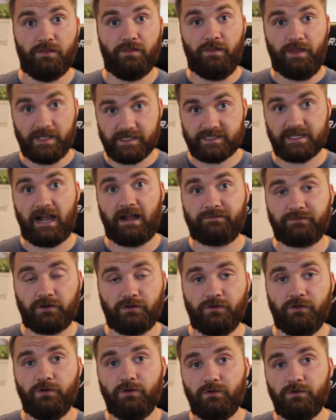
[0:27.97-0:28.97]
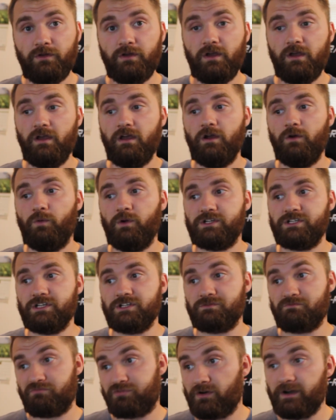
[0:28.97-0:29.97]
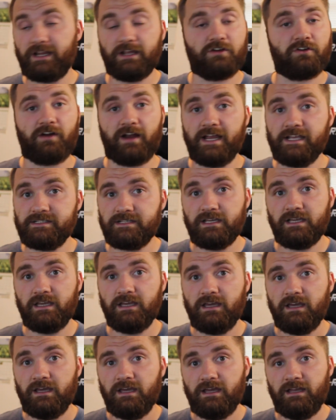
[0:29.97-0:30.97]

this afternoon which is pretty crazy.